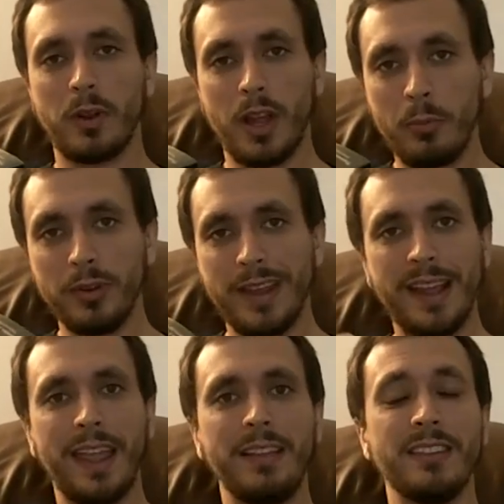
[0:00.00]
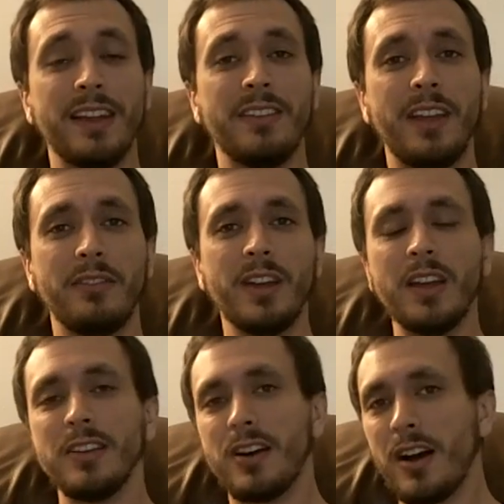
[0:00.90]
couple decades now, they've
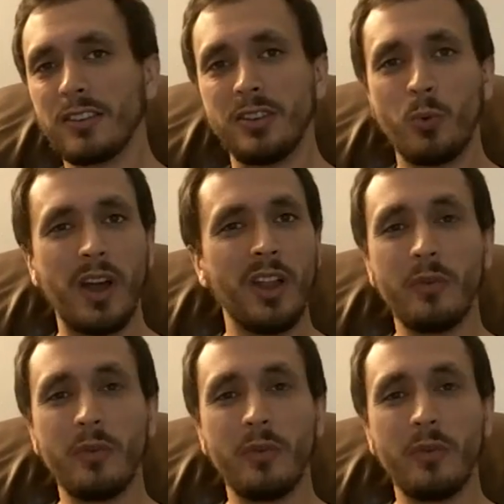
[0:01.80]
talked to well